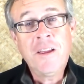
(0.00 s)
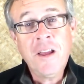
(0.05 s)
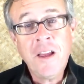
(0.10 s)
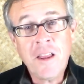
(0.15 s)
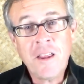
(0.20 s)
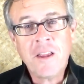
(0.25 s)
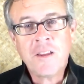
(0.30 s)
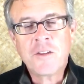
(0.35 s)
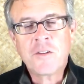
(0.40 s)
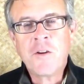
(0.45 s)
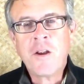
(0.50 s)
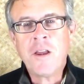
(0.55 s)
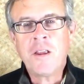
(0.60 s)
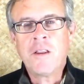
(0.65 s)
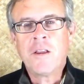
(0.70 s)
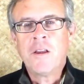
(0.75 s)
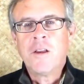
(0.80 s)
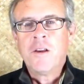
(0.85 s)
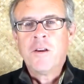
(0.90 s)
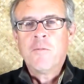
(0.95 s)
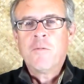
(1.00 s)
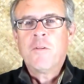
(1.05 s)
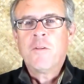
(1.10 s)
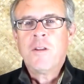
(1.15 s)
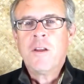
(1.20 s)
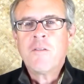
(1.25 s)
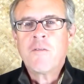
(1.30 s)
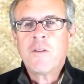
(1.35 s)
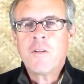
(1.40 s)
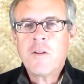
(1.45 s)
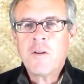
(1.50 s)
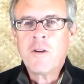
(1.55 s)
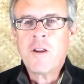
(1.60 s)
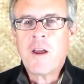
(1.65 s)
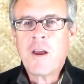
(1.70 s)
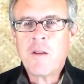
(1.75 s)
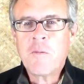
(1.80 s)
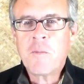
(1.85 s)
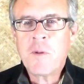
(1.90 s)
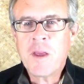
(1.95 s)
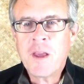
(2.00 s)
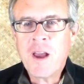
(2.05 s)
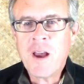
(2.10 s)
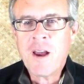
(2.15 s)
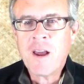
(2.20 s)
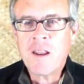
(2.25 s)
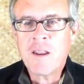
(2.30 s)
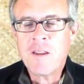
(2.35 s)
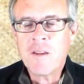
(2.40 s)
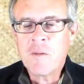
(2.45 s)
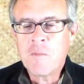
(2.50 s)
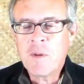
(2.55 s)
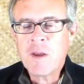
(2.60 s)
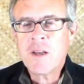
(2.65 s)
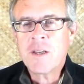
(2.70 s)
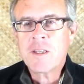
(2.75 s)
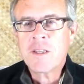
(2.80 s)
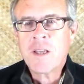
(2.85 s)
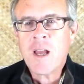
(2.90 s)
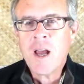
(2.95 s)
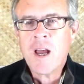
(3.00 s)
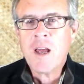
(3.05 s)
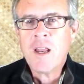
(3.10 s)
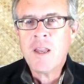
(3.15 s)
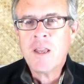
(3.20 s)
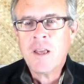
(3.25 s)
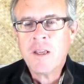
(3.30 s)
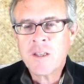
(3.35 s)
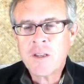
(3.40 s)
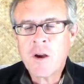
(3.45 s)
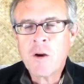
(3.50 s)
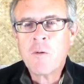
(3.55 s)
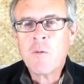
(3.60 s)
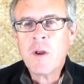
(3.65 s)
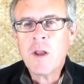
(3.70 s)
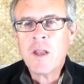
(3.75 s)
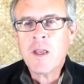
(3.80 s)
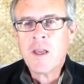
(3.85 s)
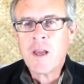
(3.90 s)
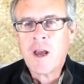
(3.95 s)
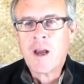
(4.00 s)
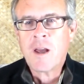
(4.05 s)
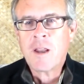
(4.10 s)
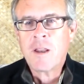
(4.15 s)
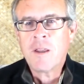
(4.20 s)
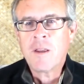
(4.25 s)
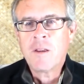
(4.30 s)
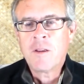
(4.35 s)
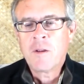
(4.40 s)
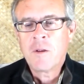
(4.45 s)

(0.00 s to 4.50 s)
Yeah, that's right. We'll never learn how to be God, because God is already God.